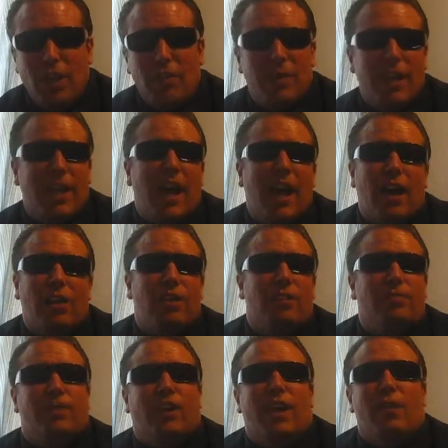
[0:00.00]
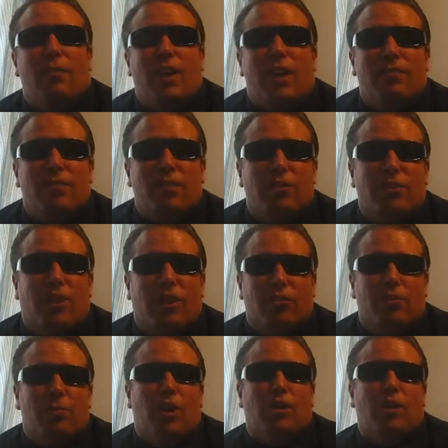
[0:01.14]
But yeah, I'll never forget when I first saw a
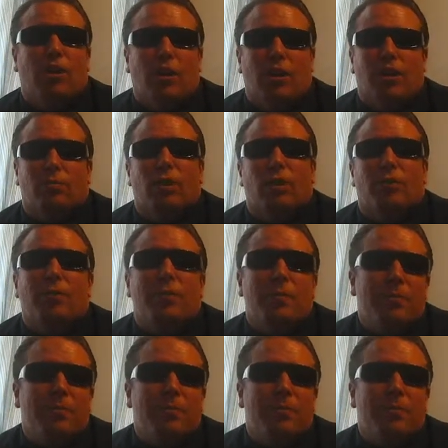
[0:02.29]
smart car on the road.